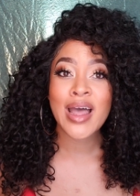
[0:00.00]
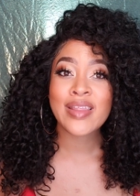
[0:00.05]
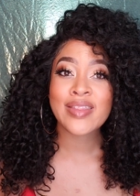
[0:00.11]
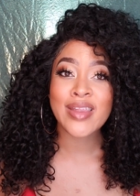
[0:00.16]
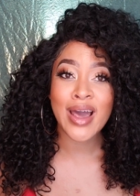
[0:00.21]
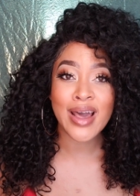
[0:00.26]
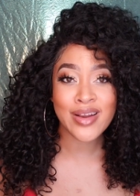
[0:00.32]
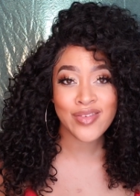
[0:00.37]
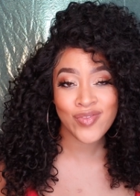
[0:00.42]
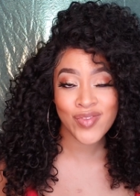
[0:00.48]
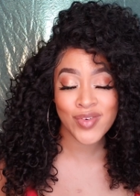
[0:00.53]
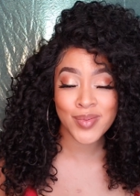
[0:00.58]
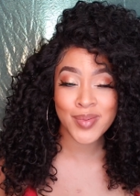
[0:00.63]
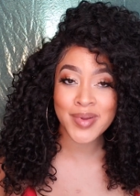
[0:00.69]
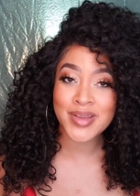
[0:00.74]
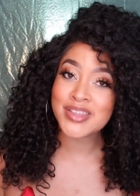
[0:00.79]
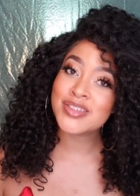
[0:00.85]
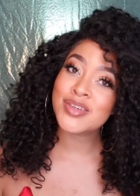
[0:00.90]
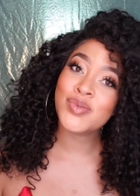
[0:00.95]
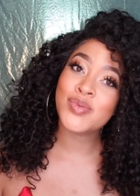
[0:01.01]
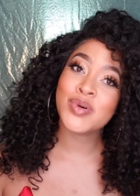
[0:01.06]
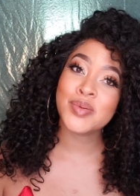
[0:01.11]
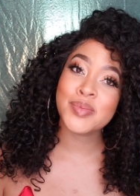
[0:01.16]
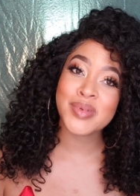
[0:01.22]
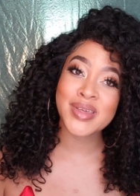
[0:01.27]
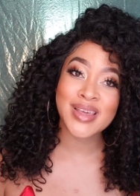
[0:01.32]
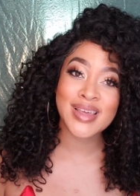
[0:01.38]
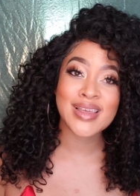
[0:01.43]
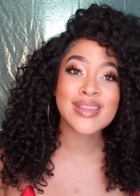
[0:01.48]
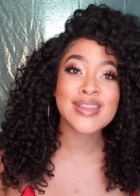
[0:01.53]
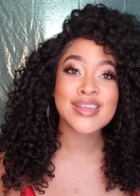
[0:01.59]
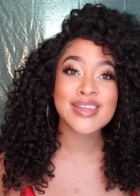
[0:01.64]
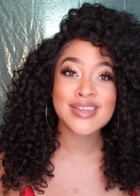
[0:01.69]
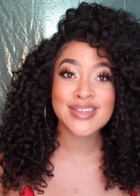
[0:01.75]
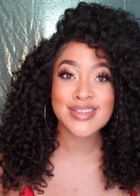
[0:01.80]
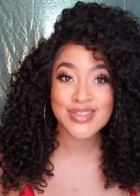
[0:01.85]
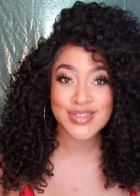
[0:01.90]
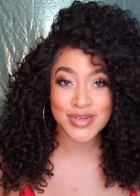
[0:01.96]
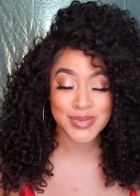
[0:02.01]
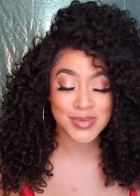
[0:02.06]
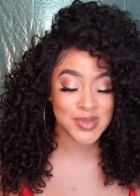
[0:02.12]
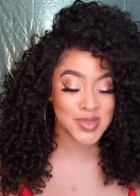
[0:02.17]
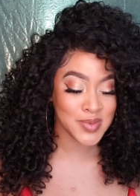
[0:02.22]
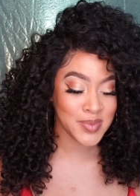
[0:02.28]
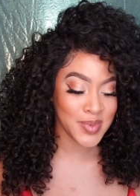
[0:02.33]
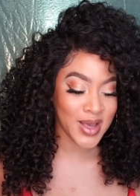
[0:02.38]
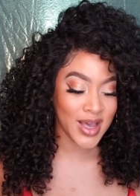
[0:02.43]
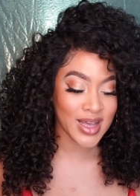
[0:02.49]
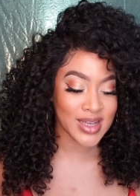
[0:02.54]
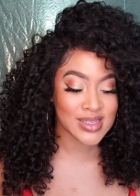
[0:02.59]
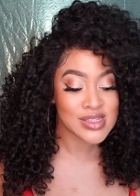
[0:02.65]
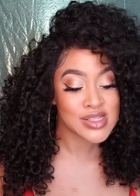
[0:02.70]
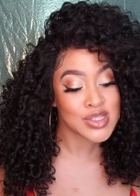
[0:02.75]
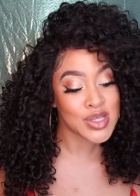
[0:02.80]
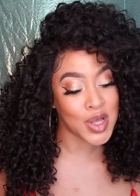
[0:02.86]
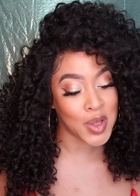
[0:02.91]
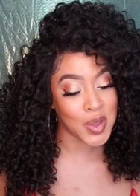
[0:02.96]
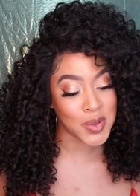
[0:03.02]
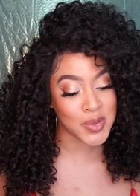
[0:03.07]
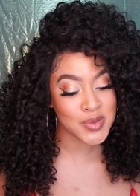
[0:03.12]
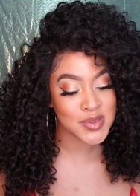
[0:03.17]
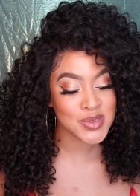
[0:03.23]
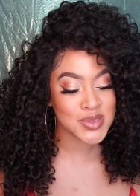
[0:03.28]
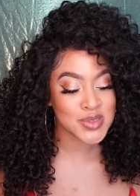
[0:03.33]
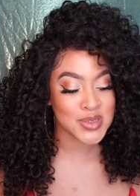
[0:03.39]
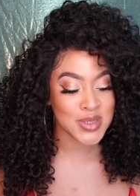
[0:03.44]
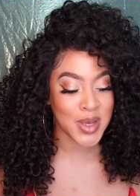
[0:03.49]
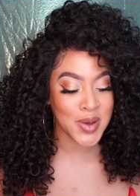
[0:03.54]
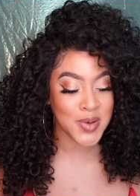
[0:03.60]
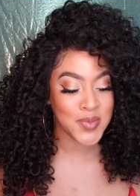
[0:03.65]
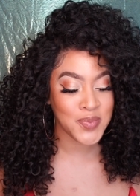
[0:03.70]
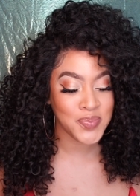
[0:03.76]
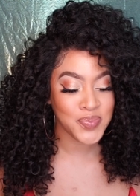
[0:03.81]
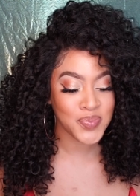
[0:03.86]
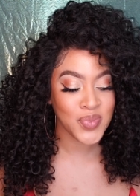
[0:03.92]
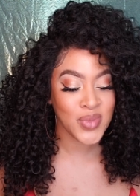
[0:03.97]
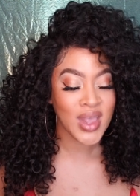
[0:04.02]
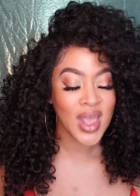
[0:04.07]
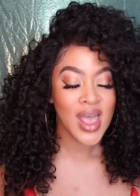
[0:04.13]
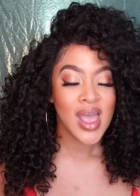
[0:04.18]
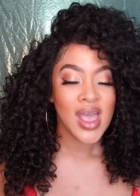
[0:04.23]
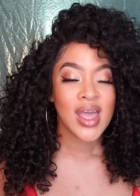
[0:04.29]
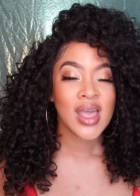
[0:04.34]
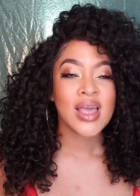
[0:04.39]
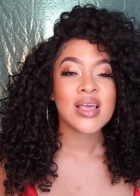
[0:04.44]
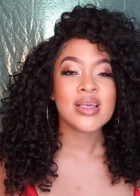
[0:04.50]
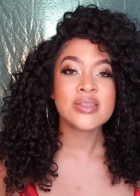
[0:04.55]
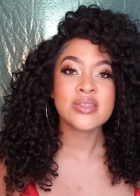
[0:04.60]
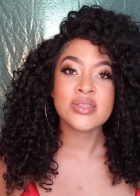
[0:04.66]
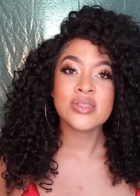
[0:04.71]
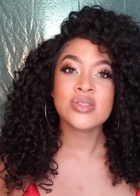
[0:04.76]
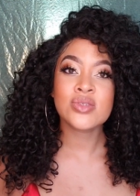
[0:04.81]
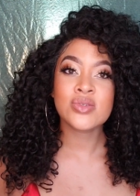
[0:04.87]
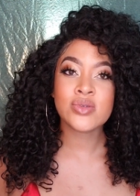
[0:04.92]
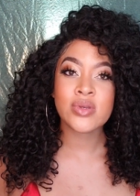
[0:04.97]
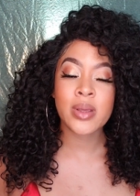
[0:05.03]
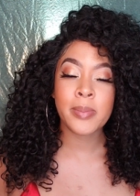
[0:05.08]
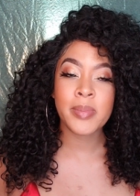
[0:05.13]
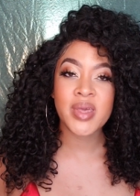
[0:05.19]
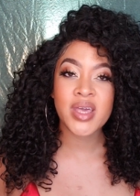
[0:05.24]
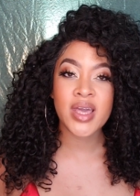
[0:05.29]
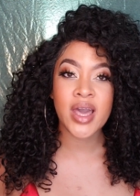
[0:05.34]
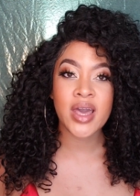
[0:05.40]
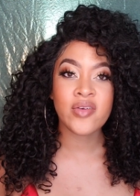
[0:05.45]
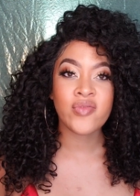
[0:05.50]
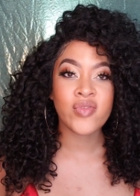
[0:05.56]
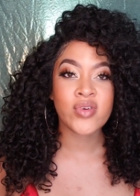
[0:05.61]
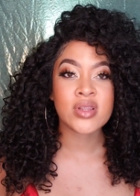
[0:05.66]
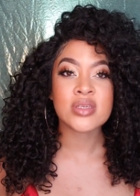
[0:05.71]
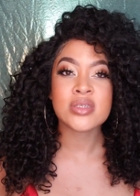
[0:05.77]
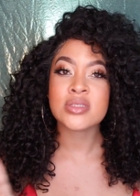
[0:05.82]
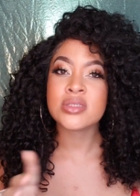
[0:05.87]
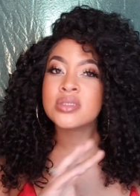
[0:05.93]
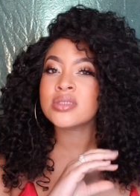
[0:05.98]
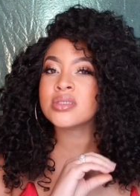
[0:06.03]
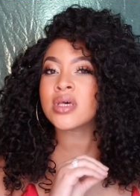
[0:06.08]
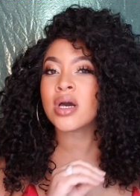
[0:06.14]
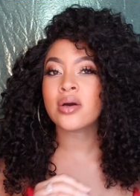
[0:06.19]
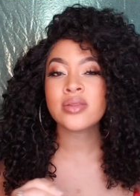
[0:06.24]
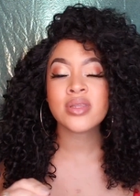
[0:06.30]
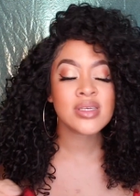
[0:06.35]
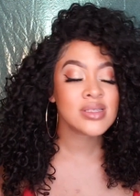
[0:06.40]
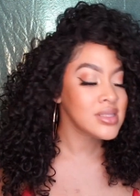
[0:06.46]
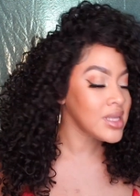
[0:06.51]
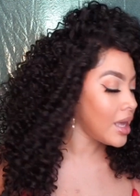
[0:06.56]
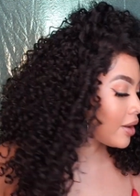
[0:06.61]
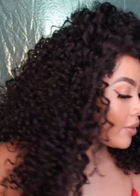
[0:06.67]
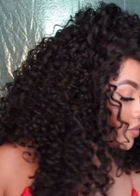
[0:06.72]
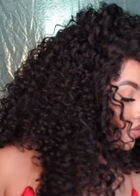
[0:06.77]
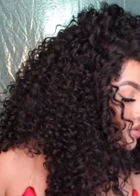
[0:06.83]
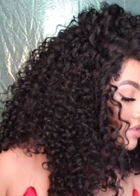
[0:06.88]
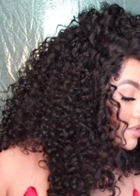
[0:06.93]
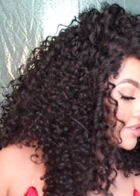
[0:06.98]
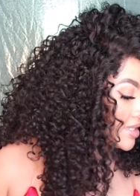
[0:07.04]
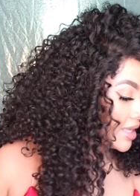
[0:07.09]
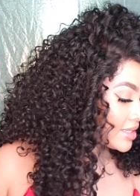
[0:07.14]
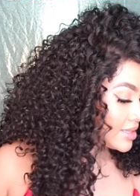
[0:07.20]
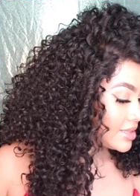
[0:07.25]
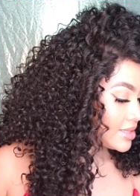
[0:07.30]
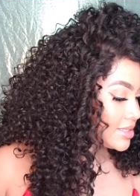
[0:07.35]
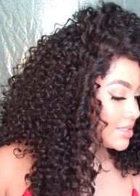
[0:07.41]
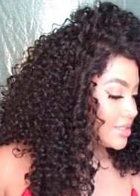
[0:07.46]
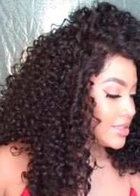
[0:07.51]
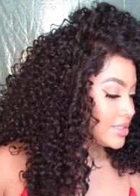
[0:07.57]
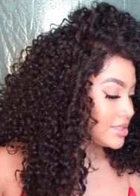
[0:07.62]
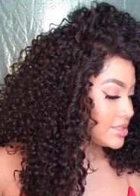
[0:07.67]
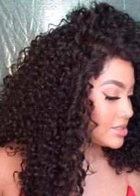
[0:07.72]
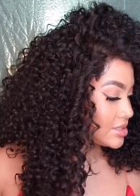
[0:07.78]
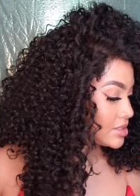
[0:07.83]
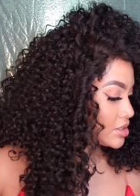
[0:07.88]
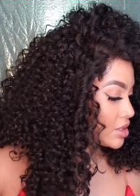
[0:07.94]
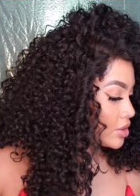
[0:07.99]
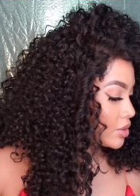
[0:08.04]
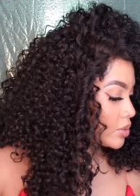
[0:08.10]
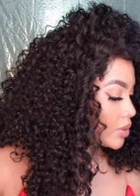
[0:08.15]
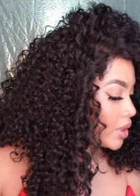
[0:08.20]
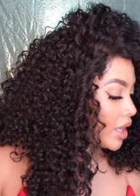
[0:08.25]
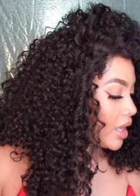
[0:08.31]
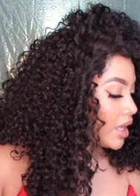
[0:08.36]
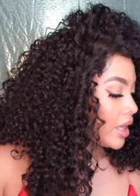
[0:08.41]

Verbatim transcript: That information will be in the description box also. Is this unit big head friendly? So this, I will say this. So